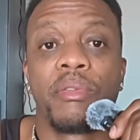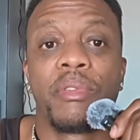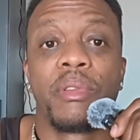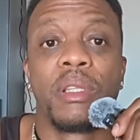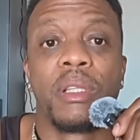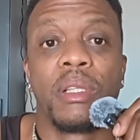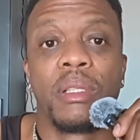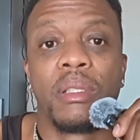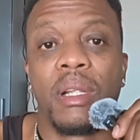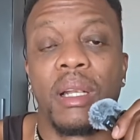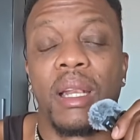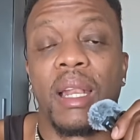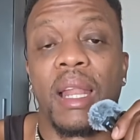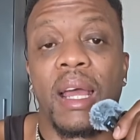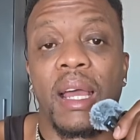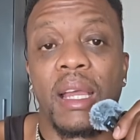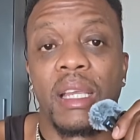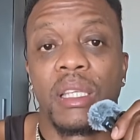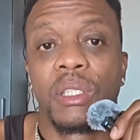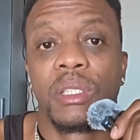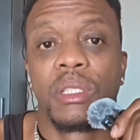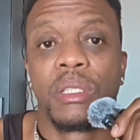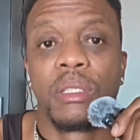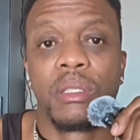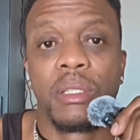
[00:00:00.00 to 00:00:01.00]
of the
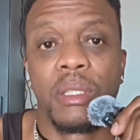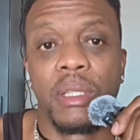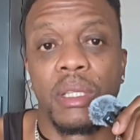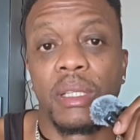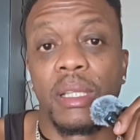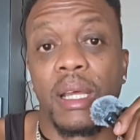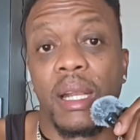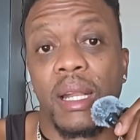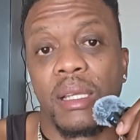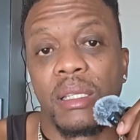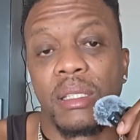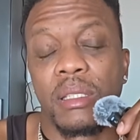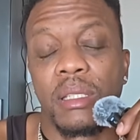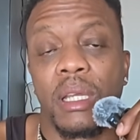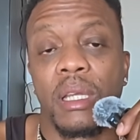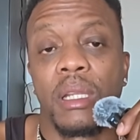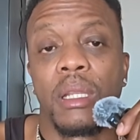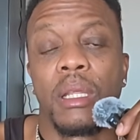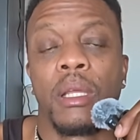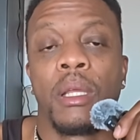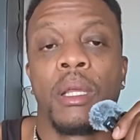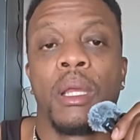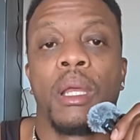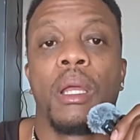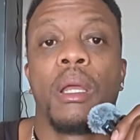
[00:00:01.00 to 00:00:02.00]
last thing that I
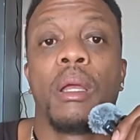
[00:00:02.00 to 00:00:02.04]
said,